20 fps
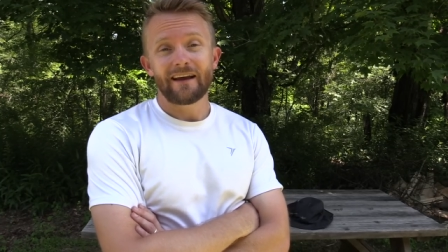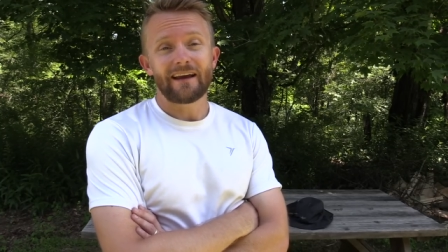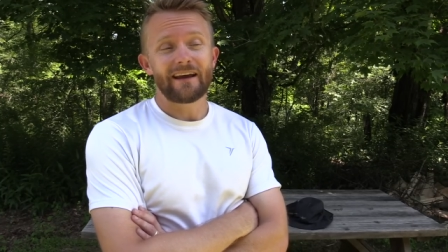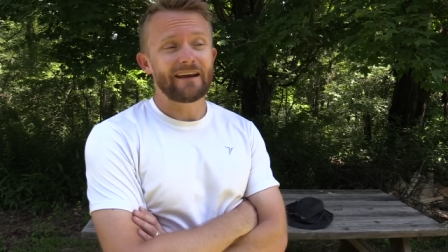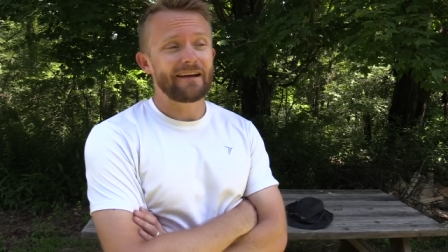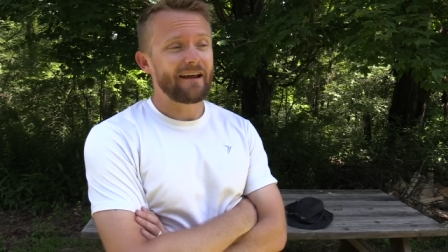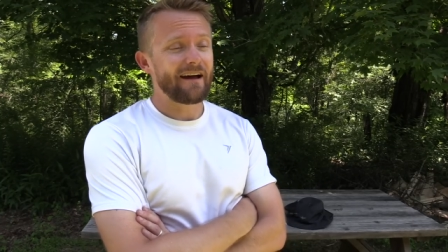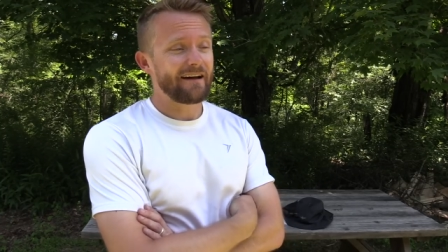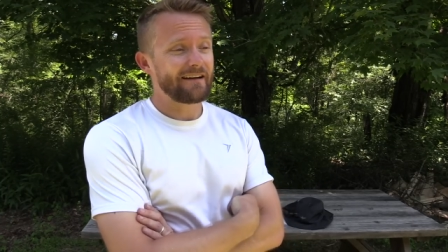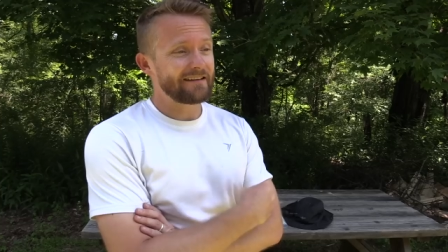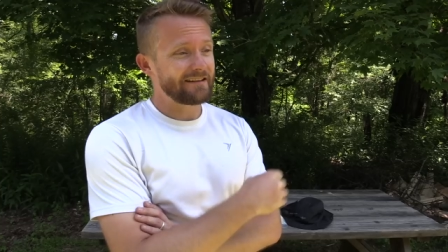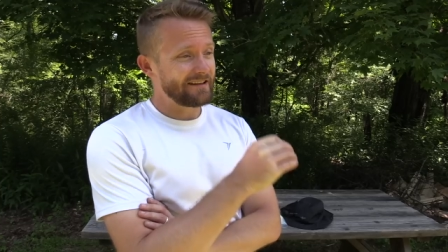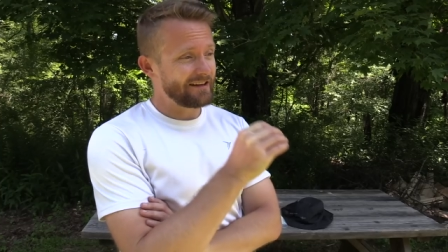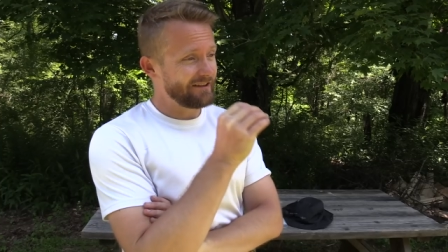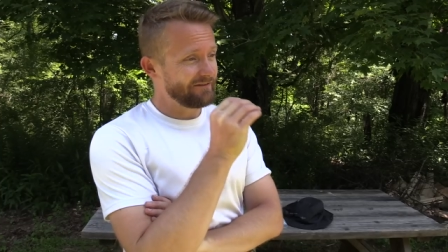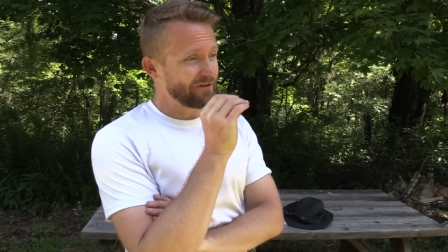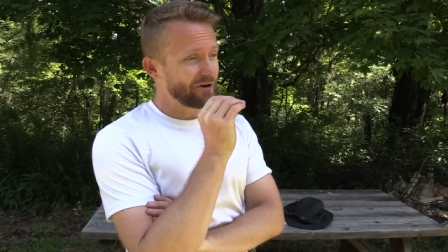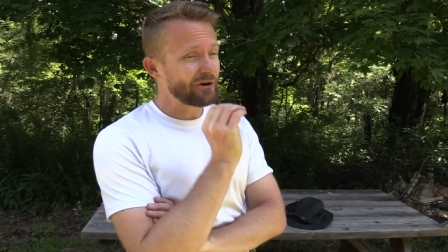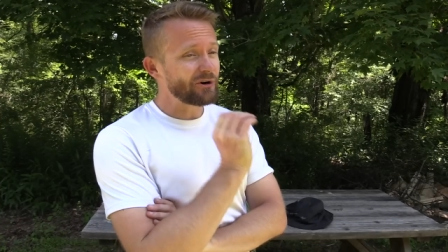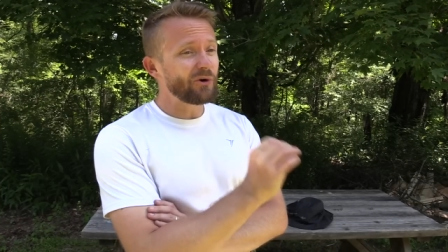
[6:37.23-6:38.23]
And
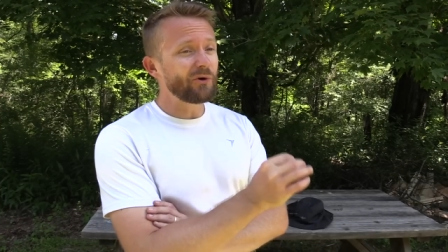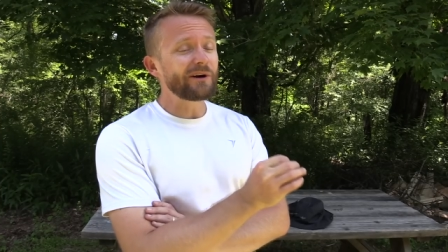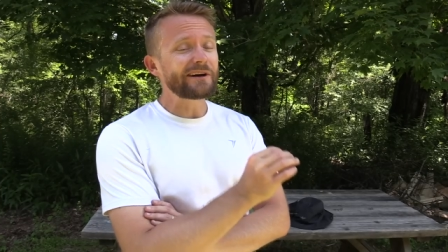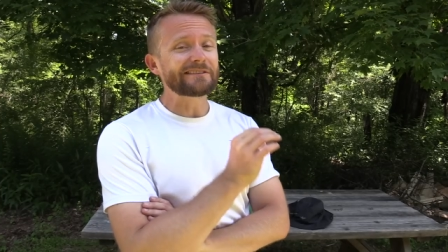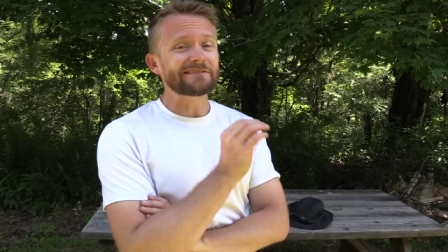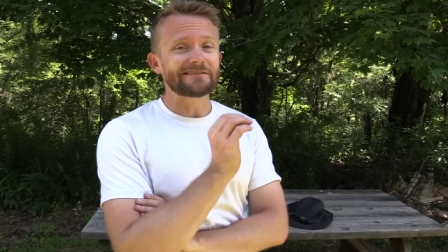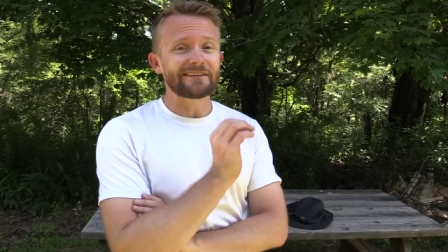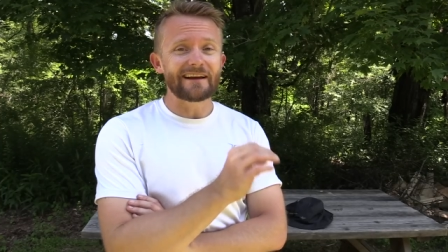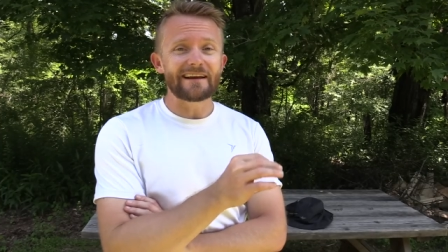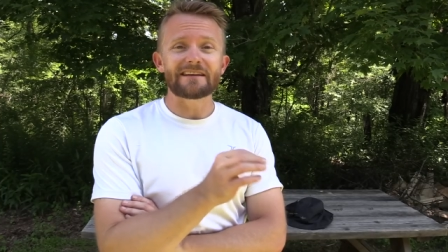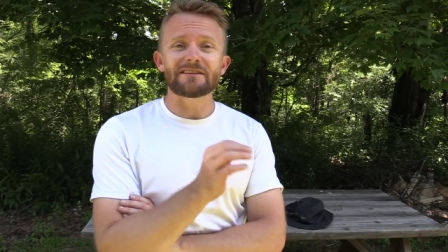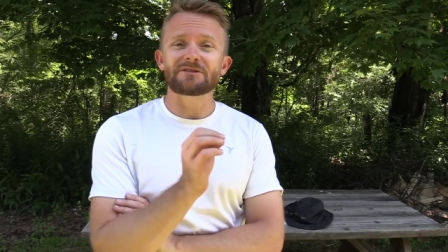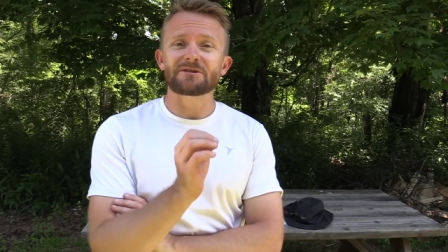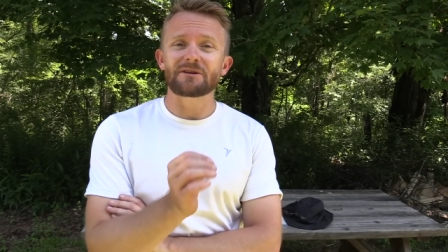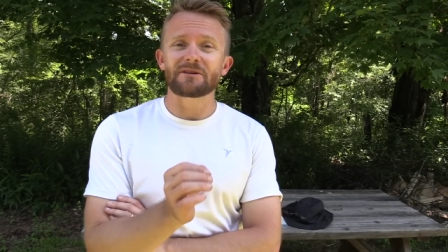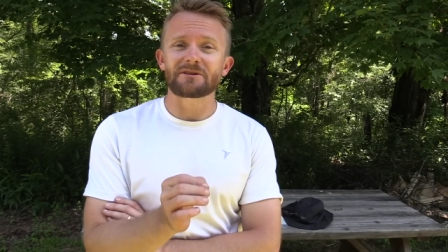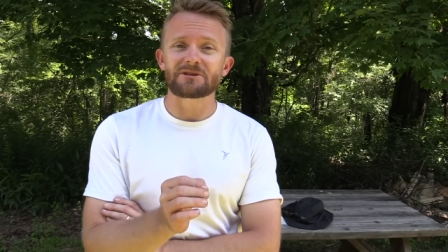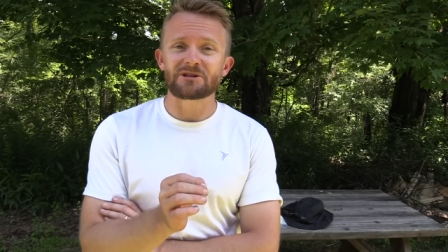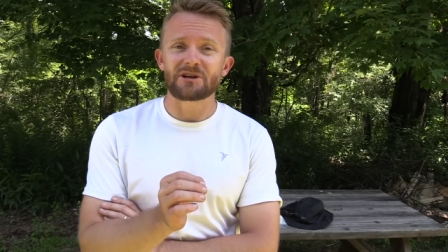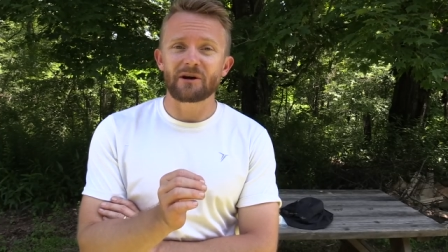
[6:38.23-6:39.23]
if you're going late
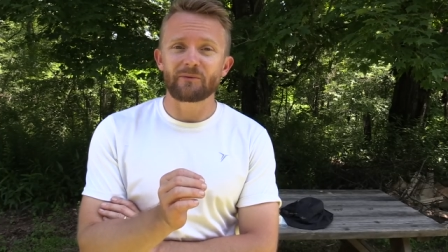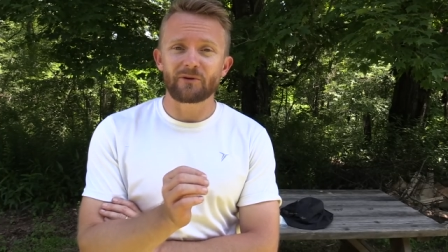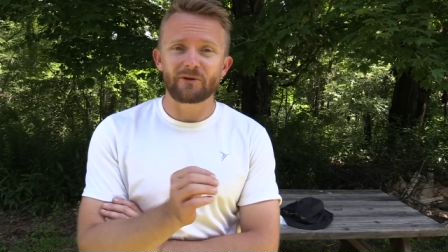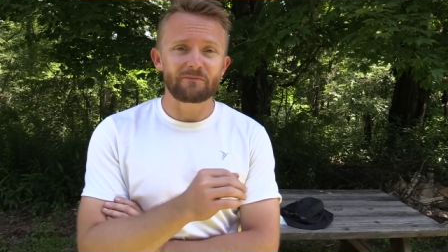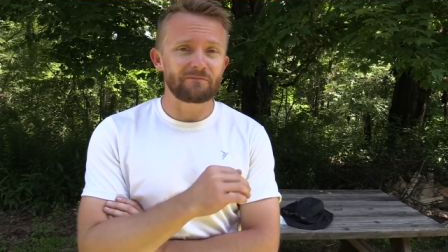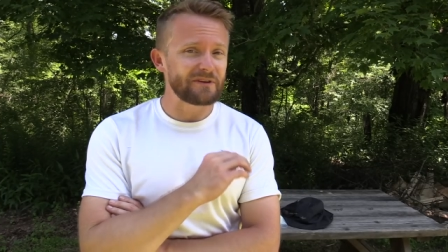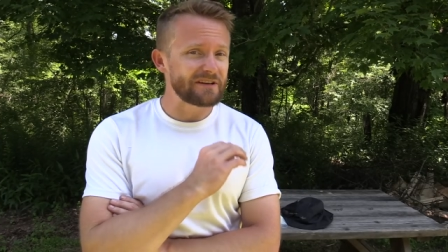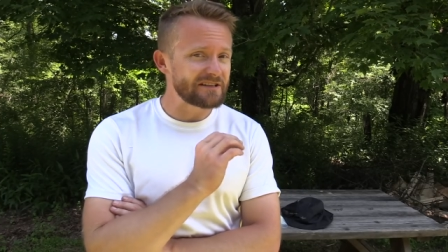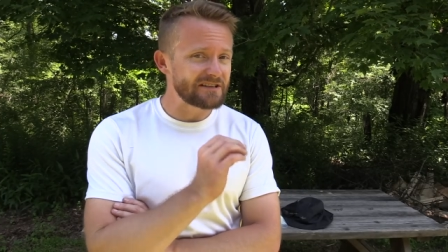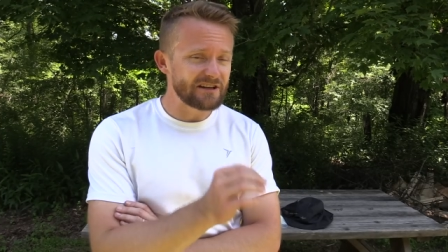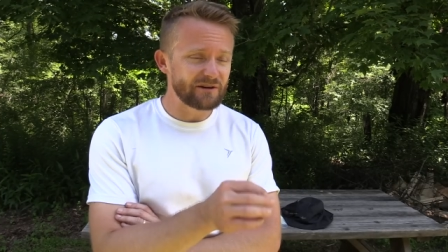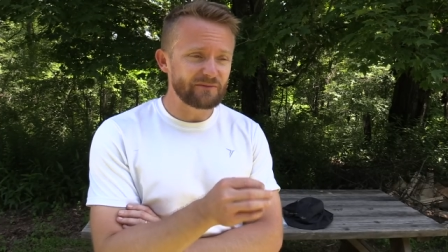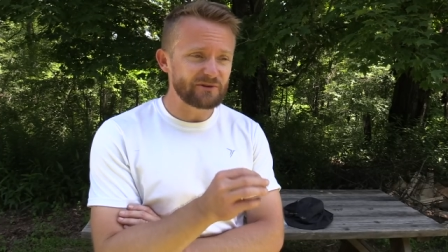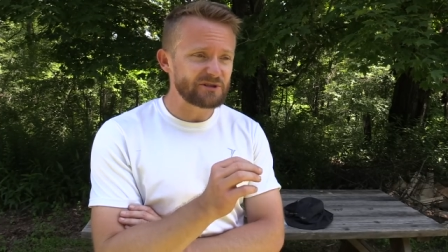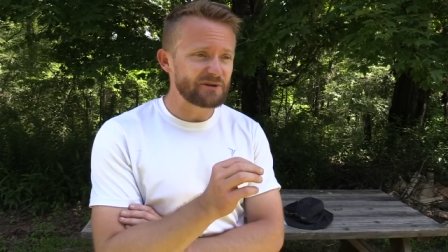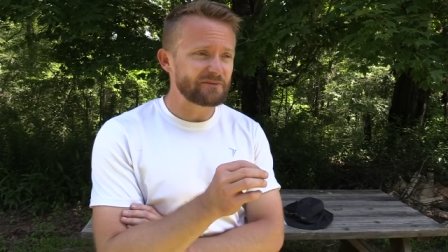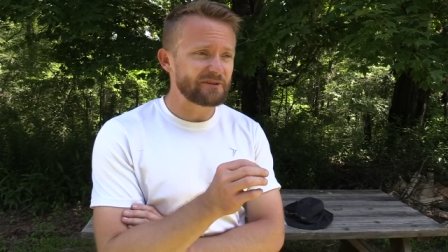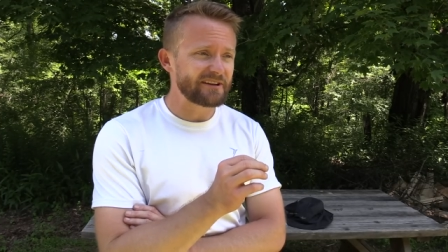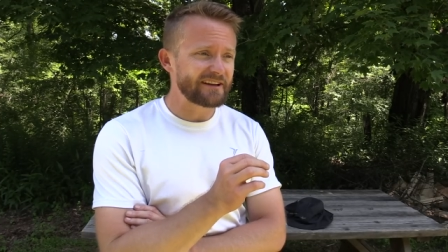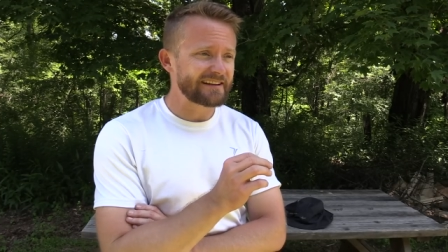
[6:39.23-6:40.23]
into the summer,
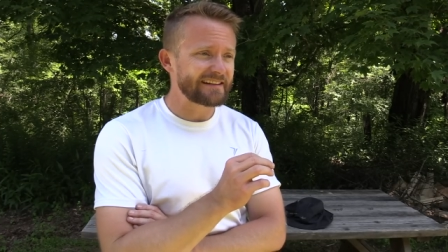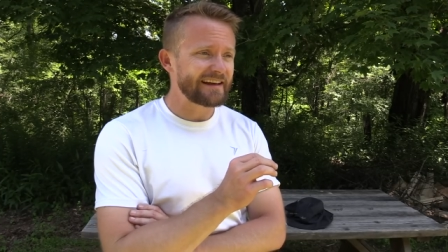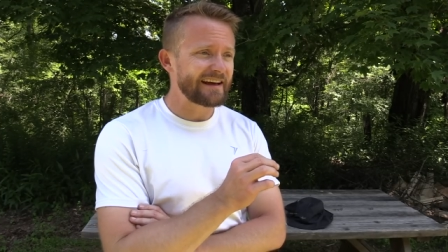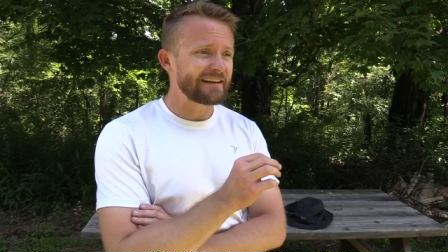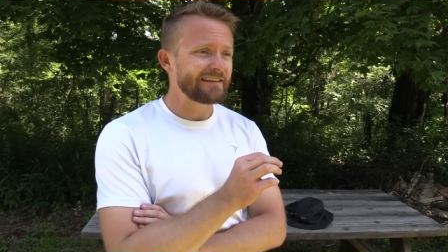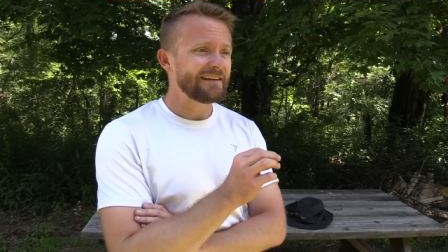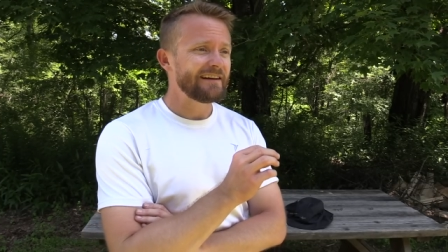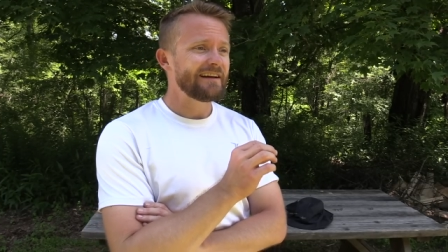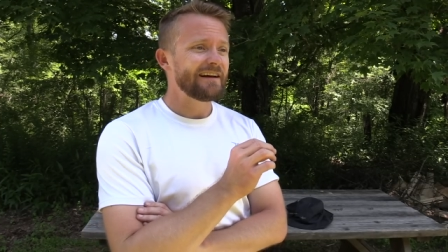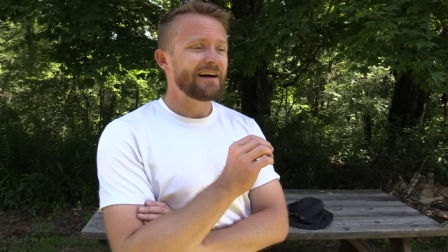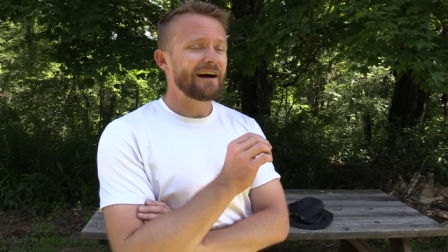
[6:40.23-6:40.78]
midsummer, something like that,